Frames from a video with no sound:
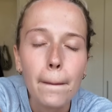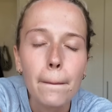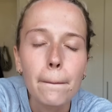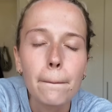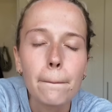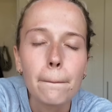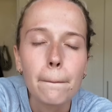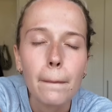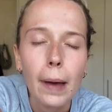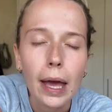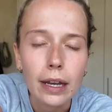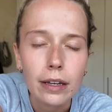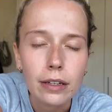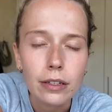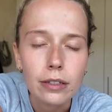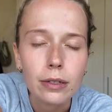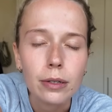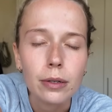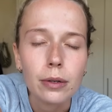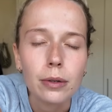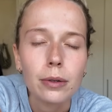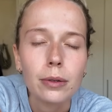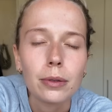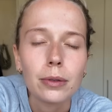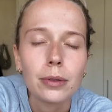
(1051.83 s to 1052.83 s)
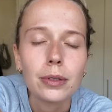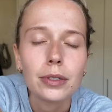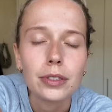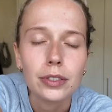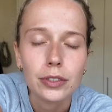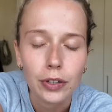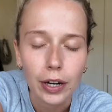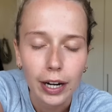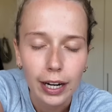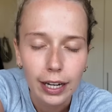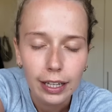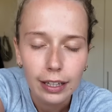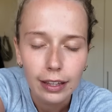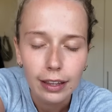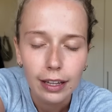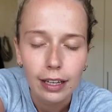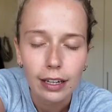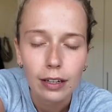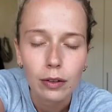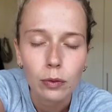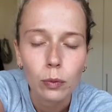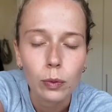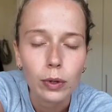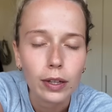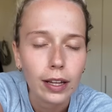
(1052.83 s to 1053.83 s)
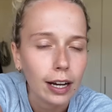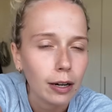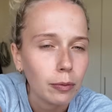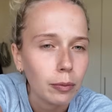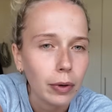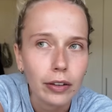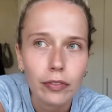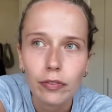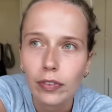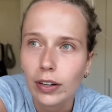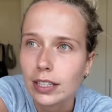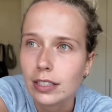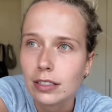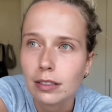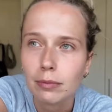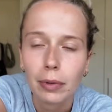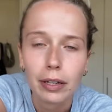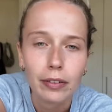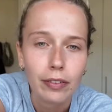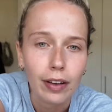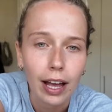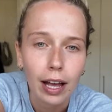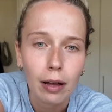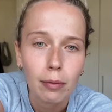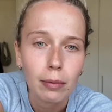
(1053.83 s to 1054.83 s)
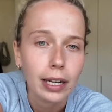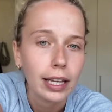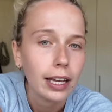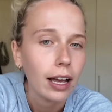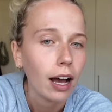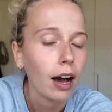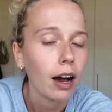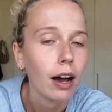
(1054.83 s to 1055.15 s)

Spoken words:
mental strength, and without my friends and my family,